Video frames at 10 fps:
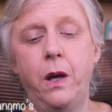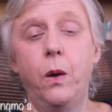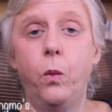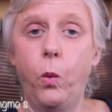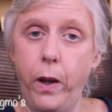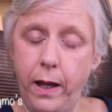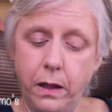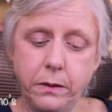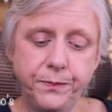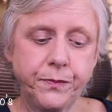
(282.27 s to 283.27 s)

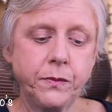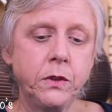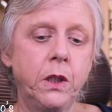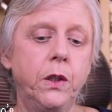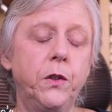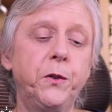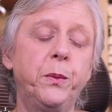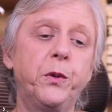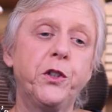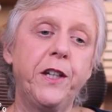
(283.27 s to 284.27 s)
Well,
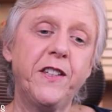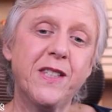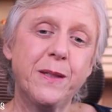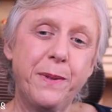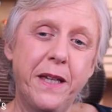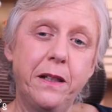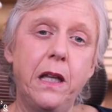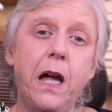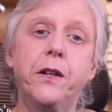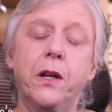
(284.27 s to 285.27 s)
Dudjom Rinpoche spent a
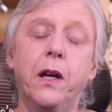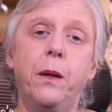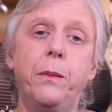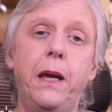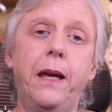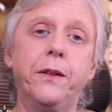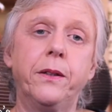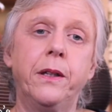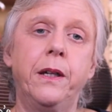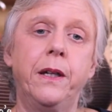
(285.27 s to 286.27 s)
lot of time
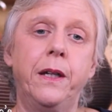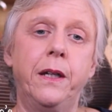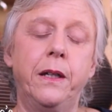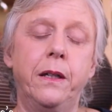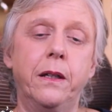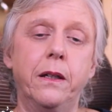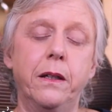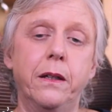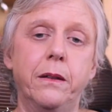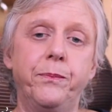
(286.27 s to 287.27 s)
at,
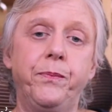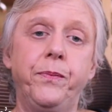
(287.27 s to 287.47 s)
I'm